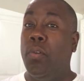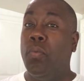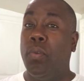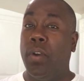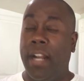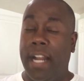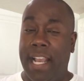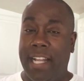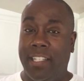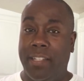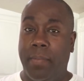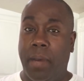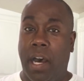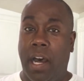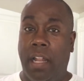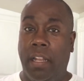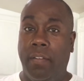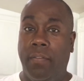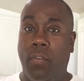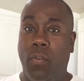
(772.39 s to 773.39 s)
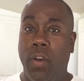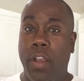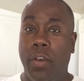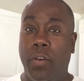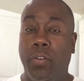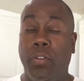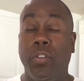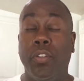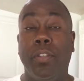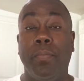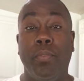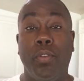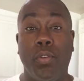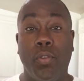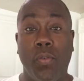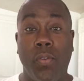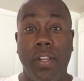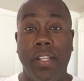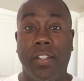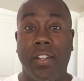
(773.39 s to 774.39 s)
We're going to add some olive oil, some
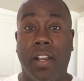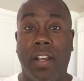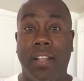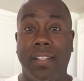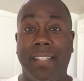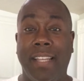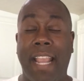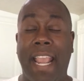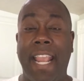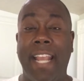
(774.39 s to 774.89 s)
soy sauce,